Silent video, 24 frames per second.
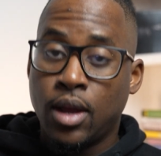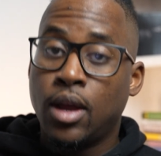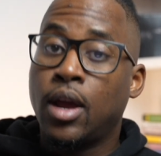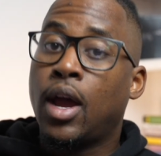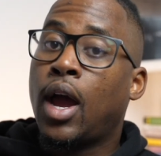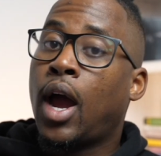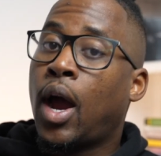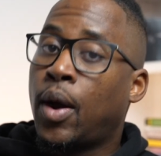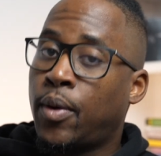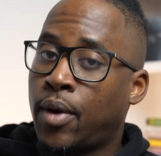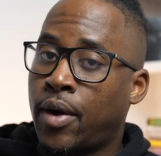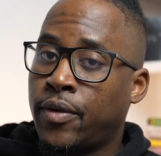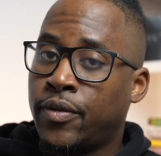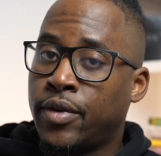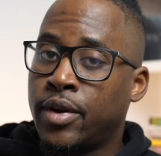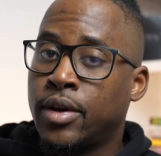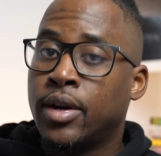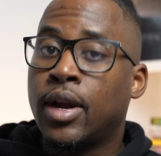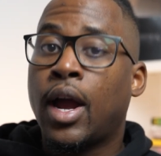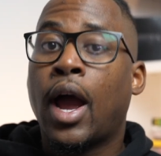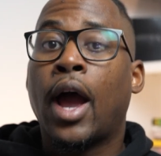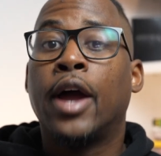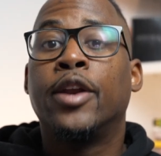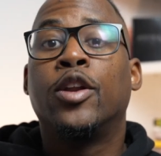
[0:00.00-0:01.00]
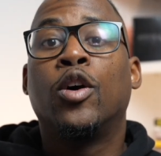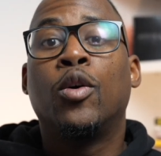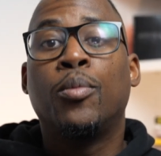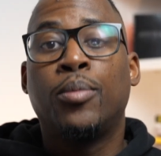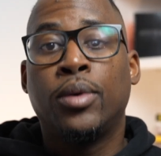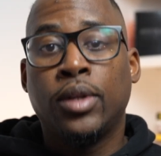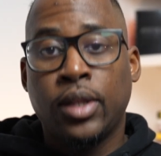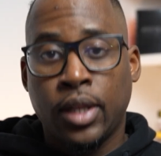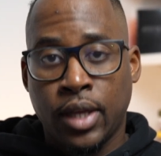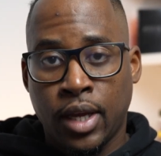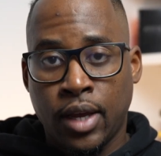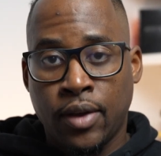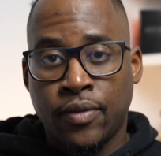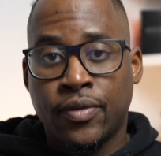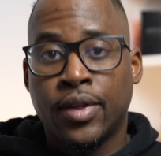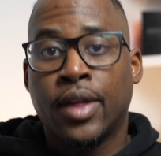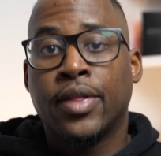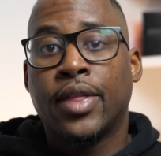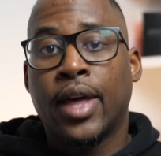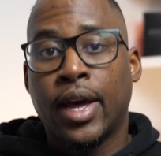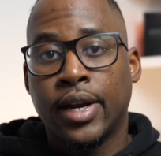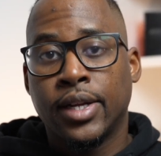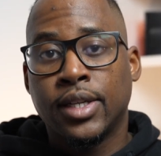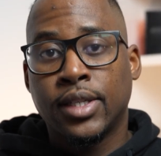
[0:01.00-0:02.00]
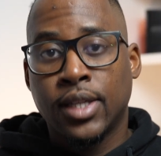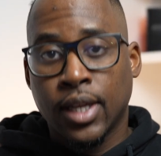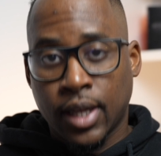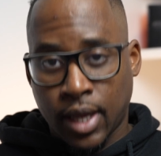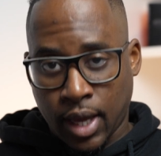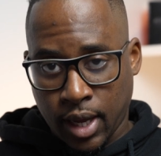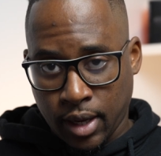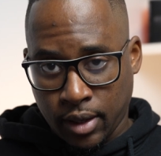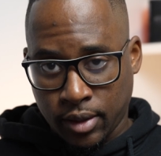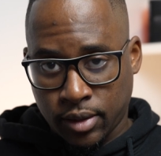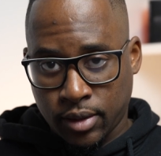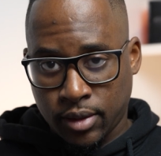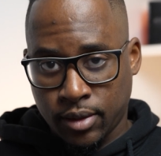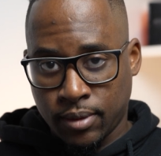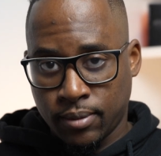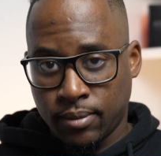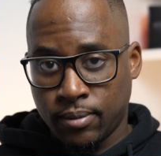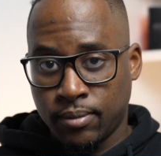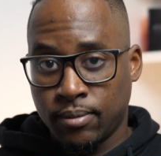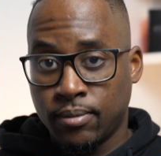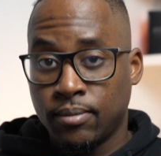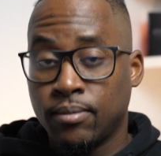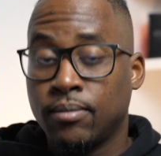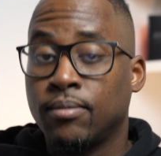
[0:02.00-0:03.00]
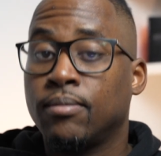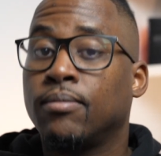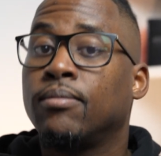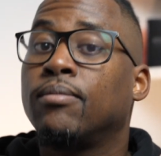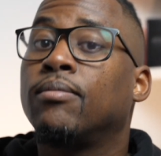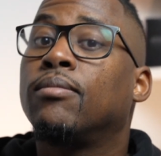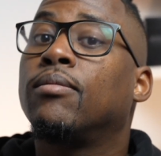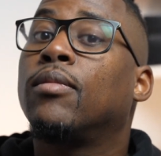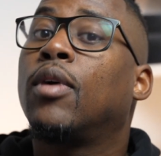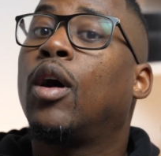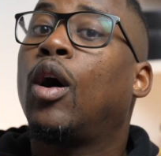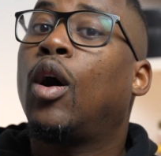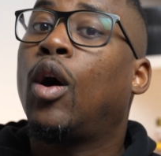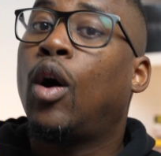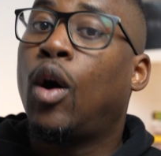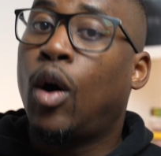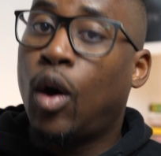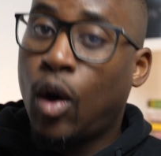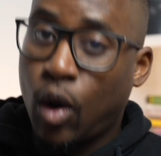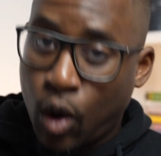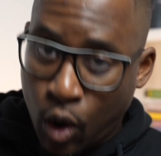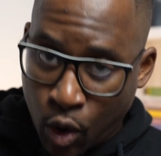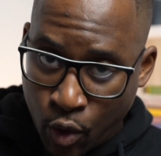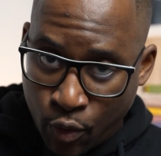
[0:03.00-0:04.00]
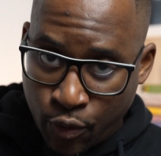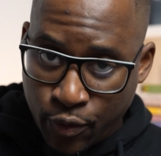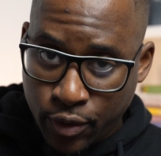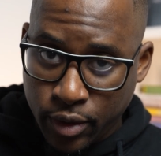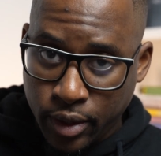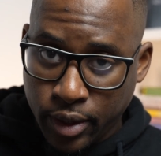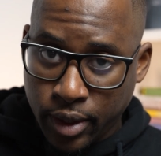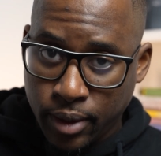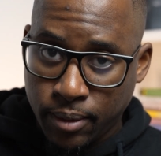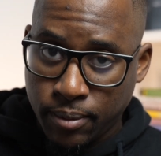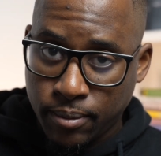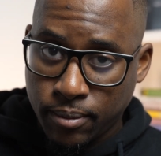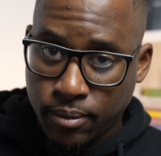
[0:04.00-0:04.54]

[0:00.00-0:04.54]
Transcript: However, I don't believe that that is the case. Hopefully.